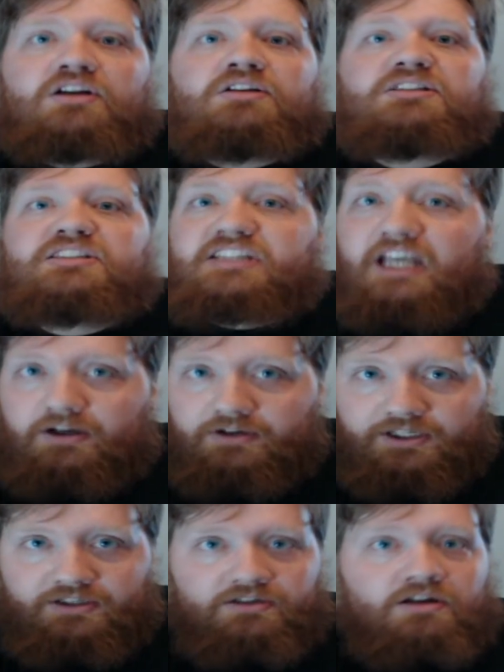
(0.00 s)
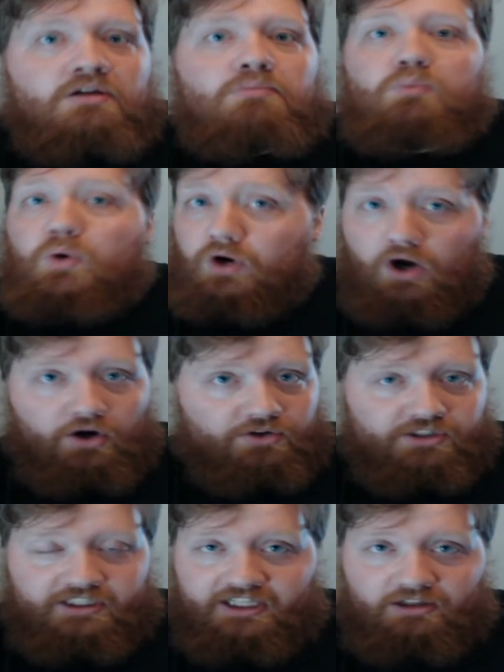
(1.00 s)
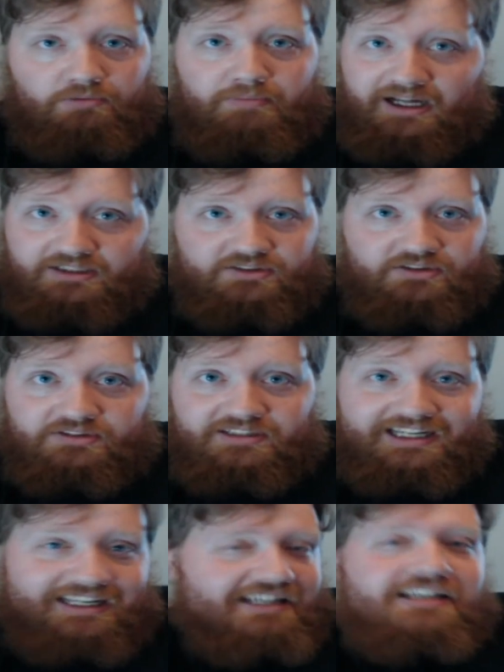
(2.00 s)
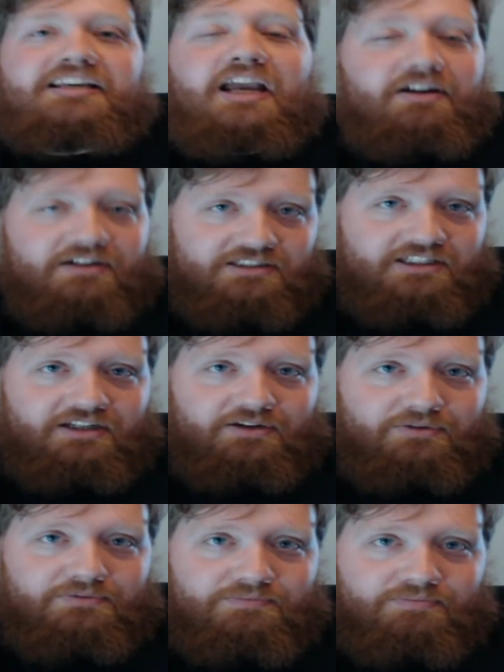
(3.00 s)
scarier, more hard-to-kill monsters. I can guarantee you.